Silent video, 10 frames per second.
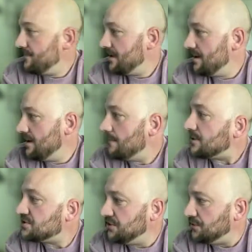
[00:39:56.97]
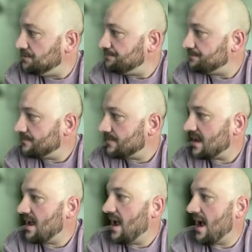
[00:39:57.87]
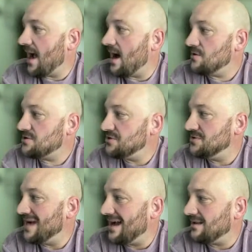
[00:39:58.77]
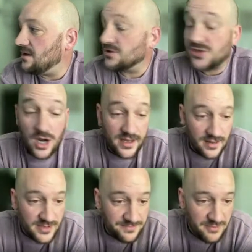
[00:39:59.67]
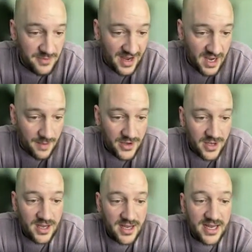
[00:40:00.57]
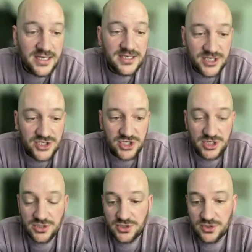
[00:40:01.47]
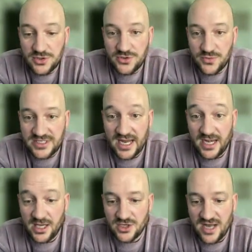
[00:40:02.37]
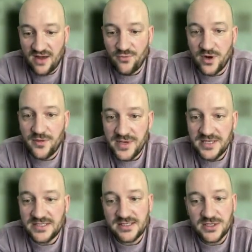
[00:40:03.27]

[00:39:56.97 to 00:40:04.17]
Number two, how to, let me back up. In addition to retaining your staff, one of the pieces that's